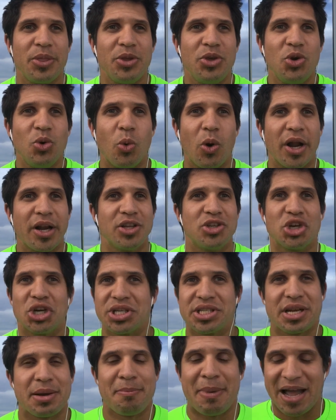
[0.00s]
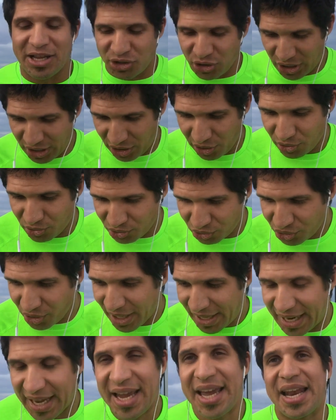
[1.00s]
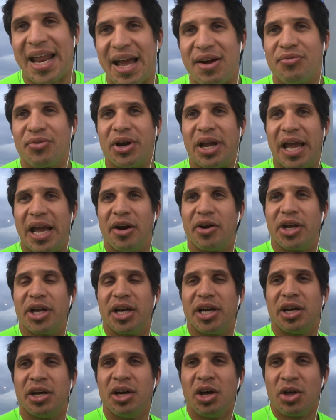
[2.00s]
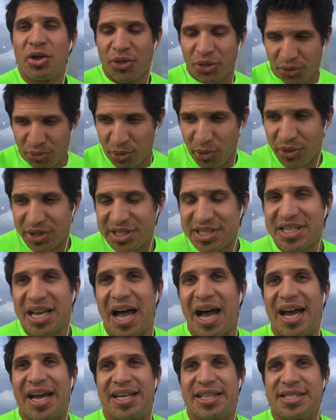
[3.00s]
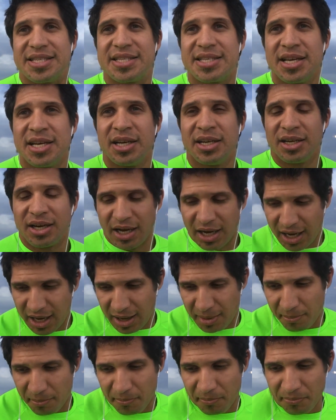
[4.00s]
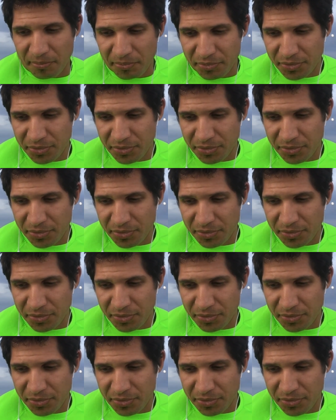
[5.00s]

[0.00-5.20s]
you want to just imagine that you're trying to hit every area through the sides, all